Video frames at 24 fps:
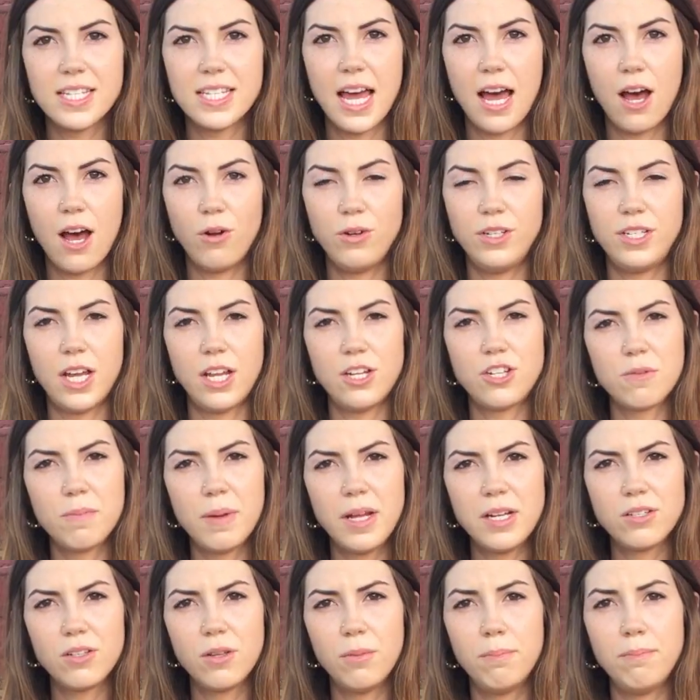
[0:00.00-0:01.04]
is how
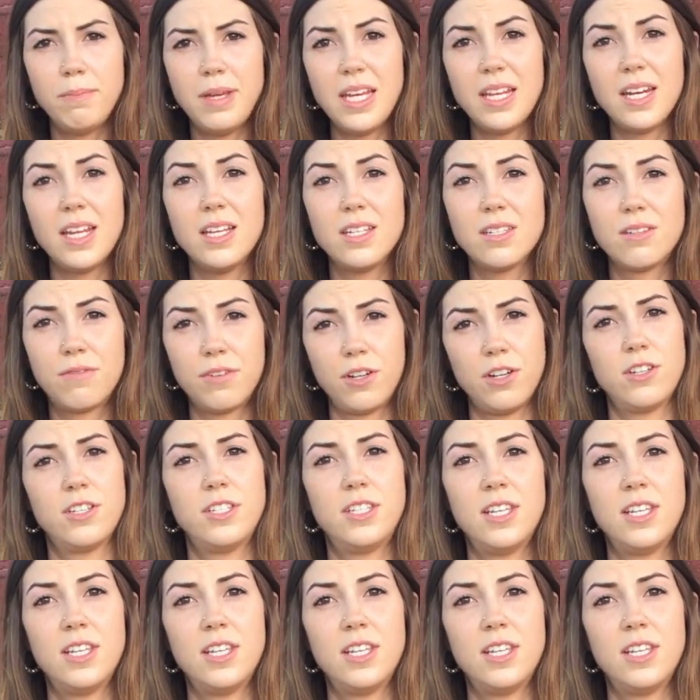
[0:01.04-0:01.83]
detrimental meat is for your